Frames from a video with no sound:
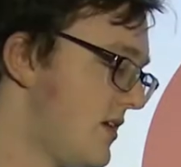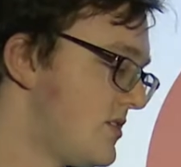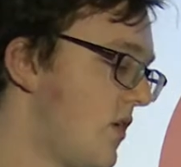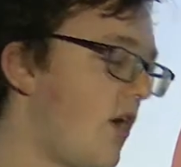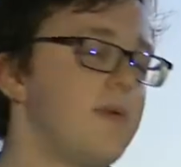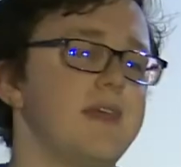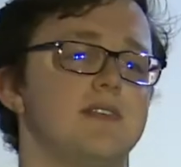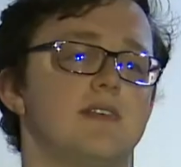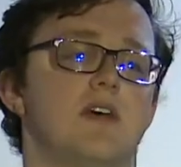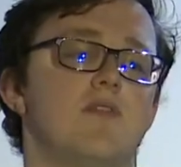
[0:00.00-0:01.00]
So
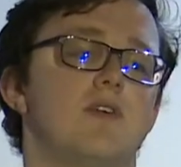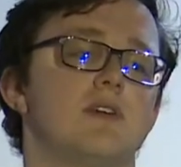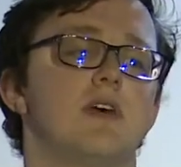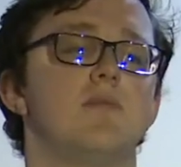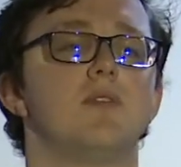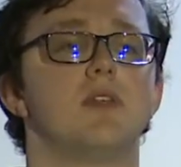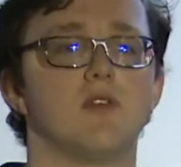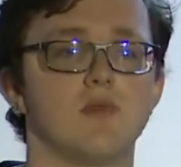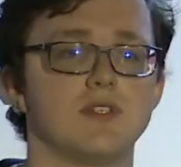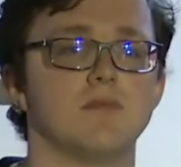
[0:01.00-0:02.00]
OpenSSL, for example, in a
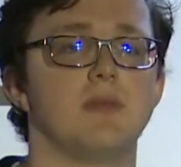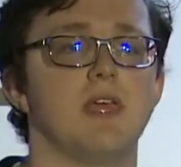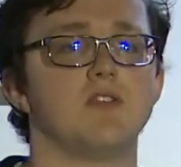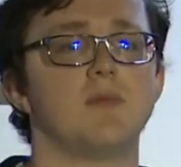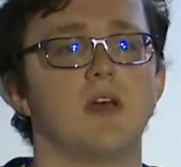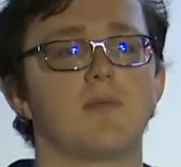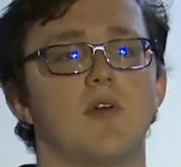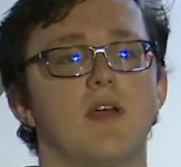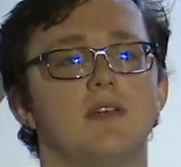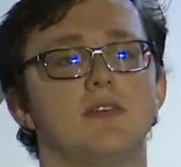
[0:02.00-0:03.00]
recent PHP
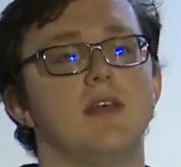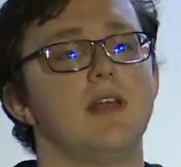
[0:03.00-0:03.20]
upgrade,